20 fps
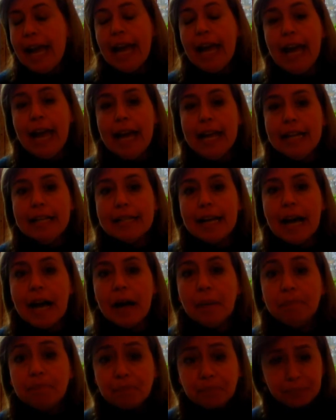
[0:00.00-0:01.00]
And
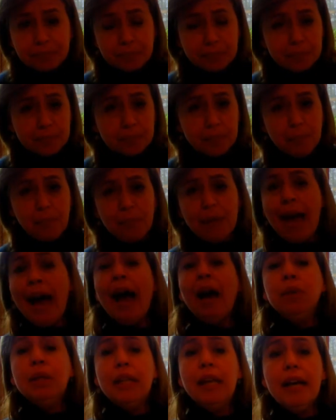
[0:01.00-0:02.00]

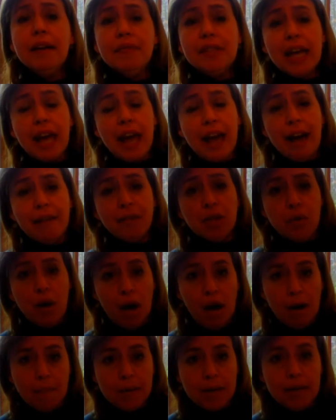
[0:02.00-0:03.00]
I would love to have you
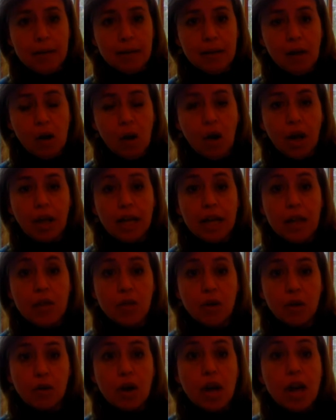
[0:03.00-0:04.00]
comment on
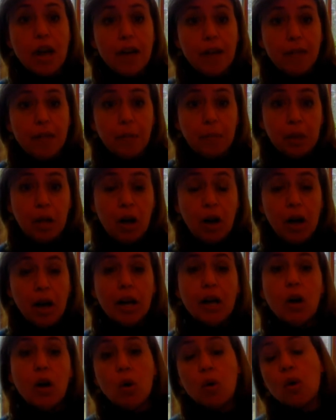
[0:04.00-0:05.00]
either the
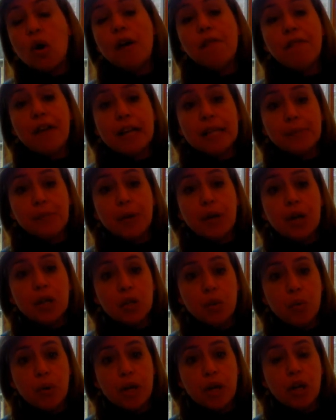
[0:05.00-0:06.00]
blog or on Facebook, on
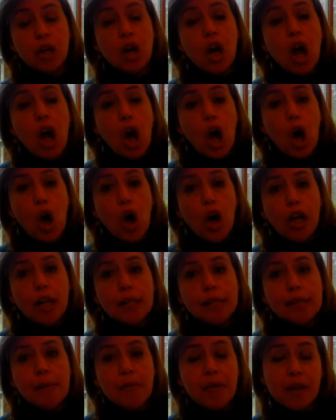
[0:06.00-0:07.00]
Twitter,
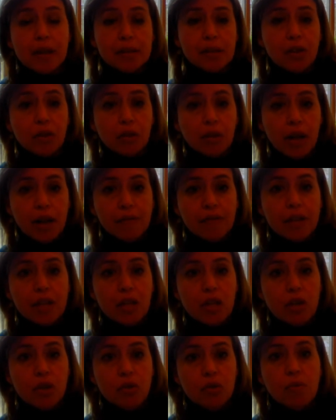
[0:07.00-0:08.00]
on some things in your life that
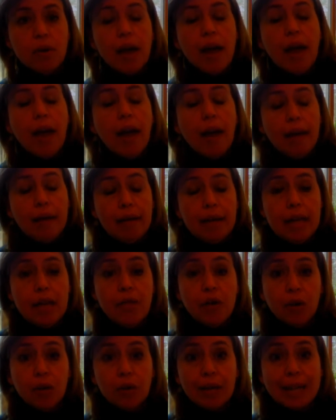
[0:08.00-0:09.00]
you
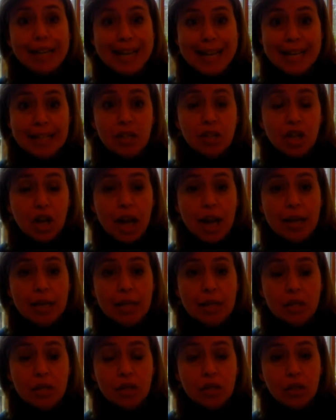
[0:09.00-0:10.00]
either need to
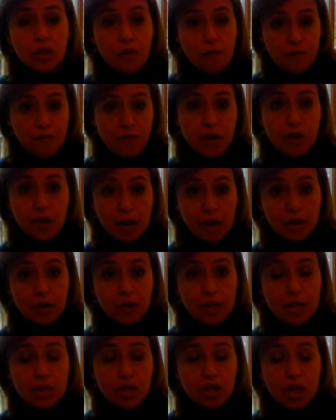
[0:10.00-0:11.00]
change, you figured out
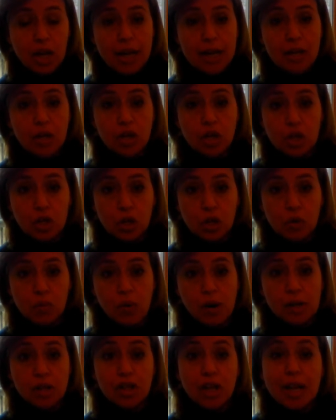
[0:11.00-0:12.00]
you need to change, you
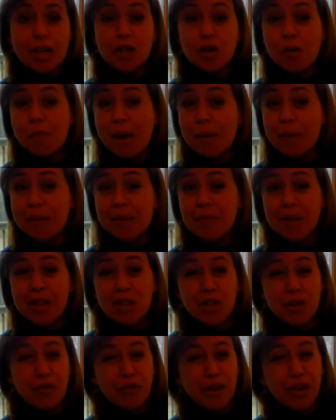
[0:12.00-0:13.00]
want to change, or maybe some
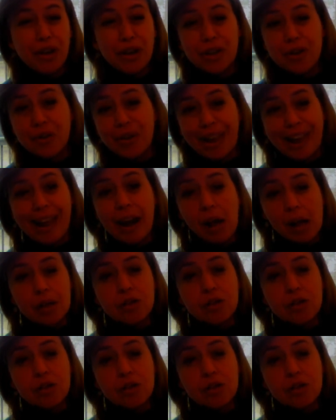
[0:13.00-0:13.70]
things you figured out you cannot